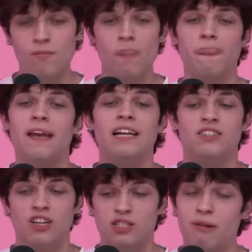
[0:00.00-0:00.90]
Go ahead.
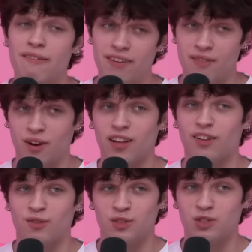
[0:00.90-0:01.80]
It's also my favorite. I
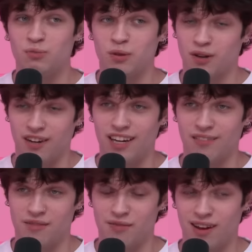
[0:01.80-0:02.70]
thought it was super
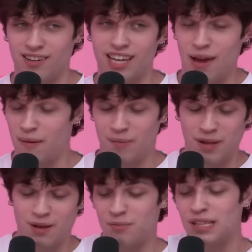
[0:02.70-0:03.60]
creative and fun. Came up with
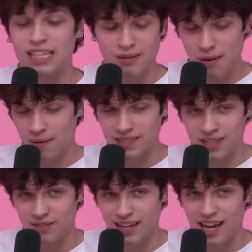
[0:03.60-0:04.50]
that completely by
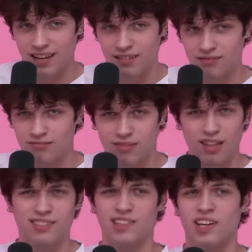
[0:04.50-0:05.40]
myself again.
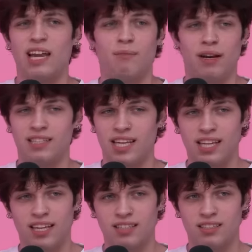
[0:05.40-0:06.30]
Not stealing anybody's
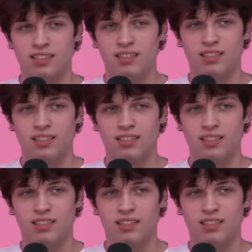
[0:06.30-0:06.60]
ideas.